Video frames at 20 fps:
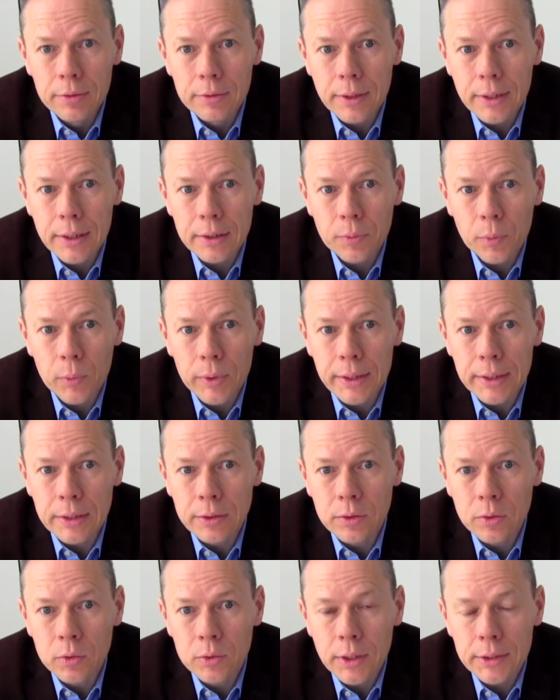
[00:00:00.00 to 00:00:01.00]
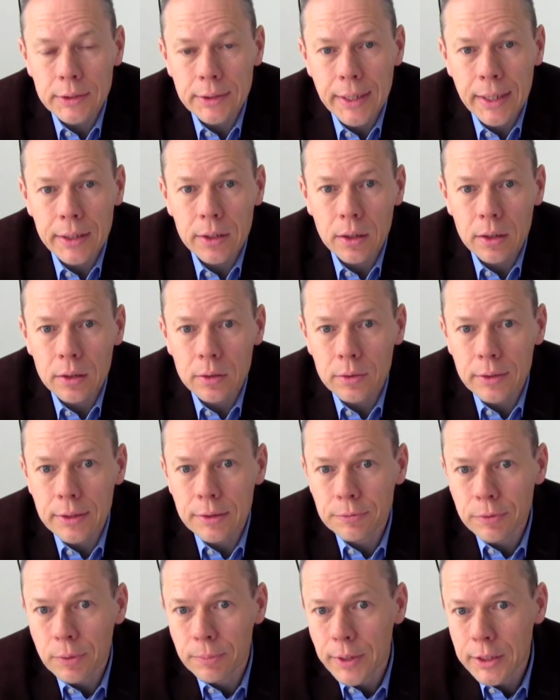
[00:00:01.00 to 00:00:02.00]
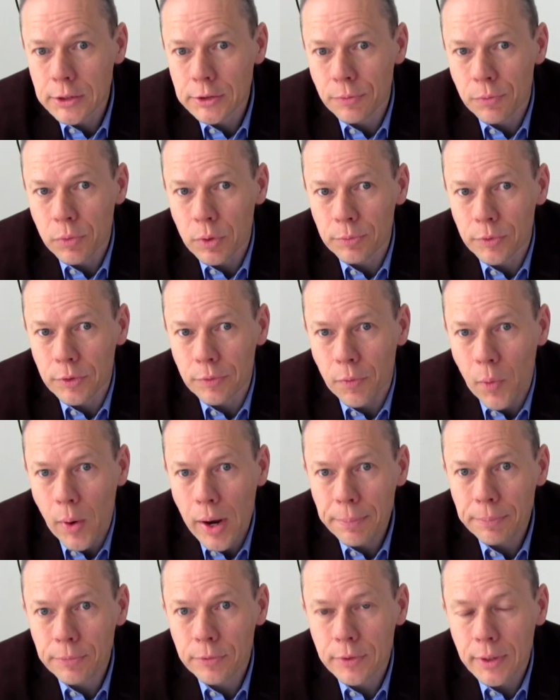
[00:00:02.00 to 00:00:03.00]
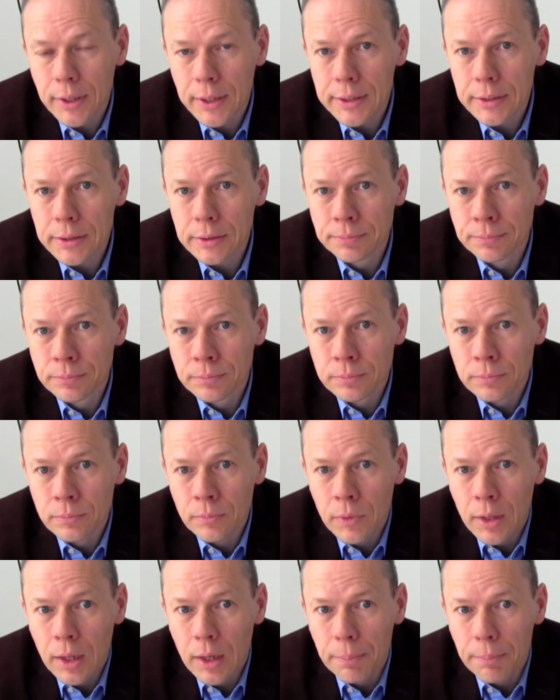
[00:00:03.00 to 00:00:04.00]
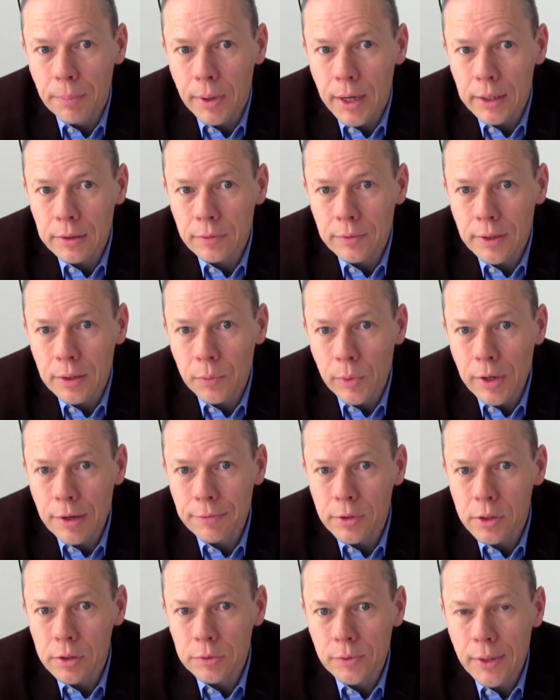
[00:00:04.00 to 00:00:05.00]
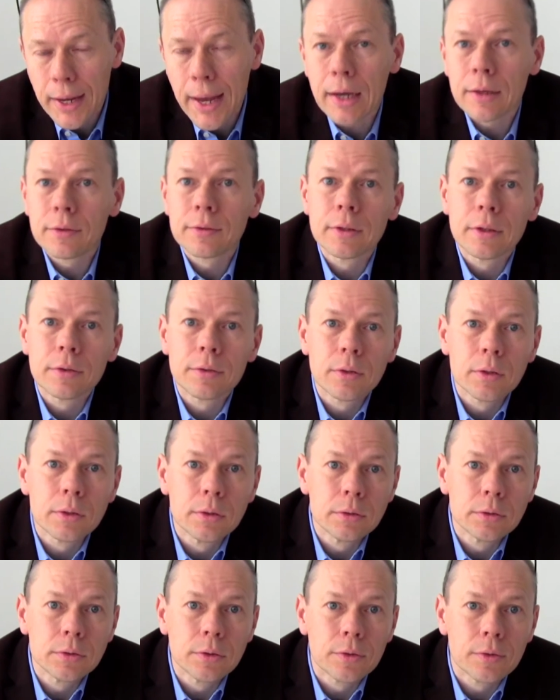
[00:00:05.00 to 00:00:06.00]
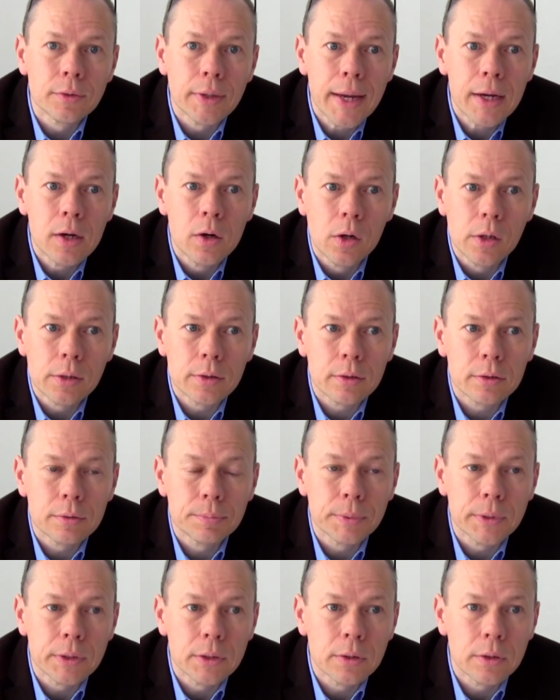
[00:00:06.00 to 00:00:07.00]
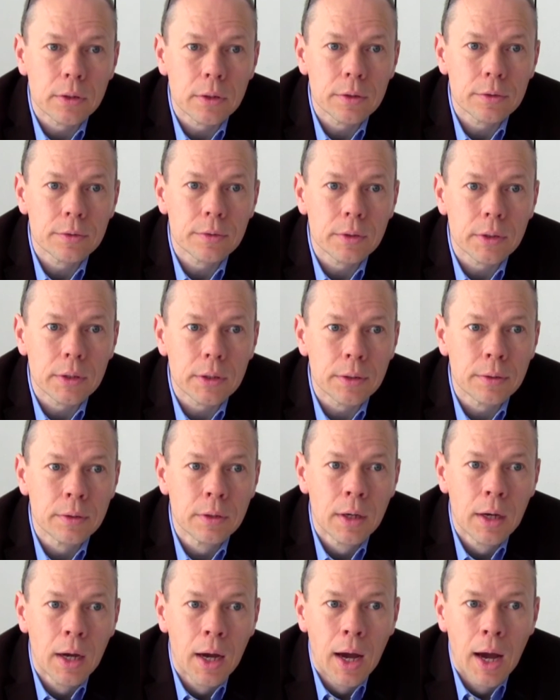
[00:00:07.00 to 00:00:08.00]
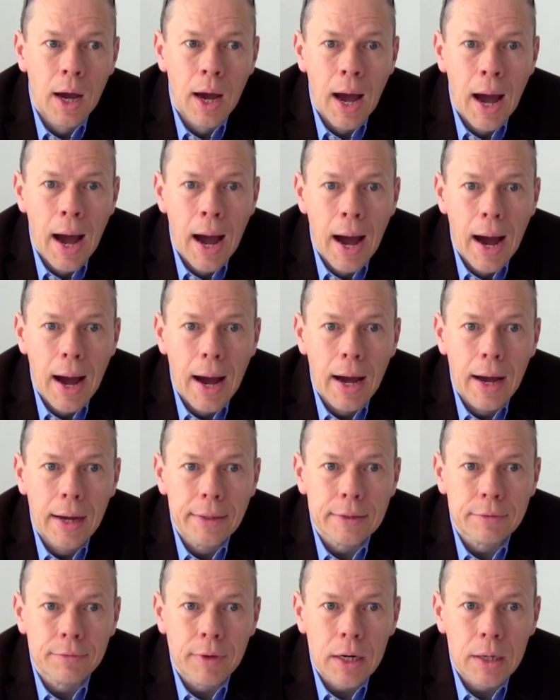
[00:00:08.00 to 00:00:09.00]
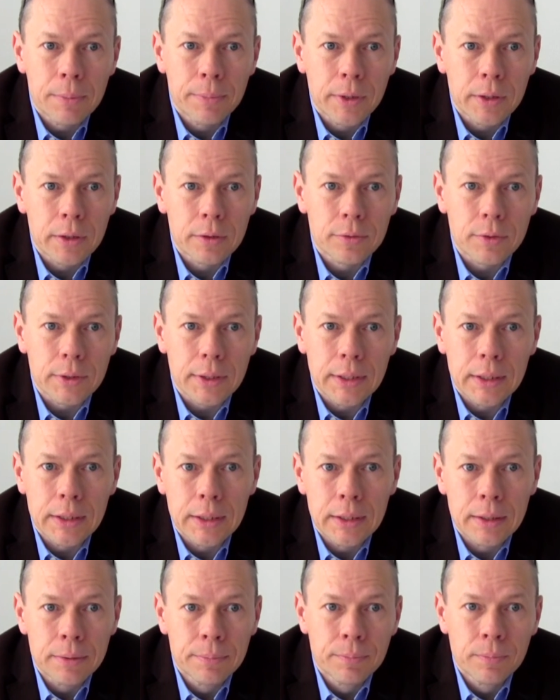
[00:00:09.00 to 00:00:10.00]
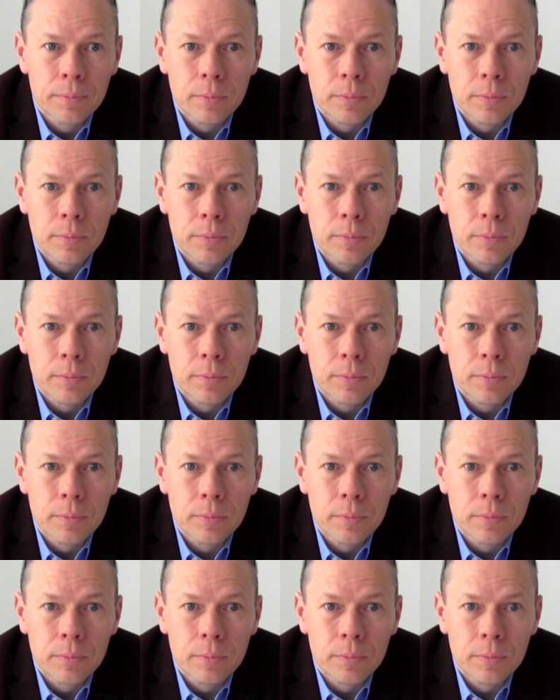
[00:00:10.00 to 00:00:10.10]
that we do not get only information from the website, but that we have also access to stakeholders, because developing the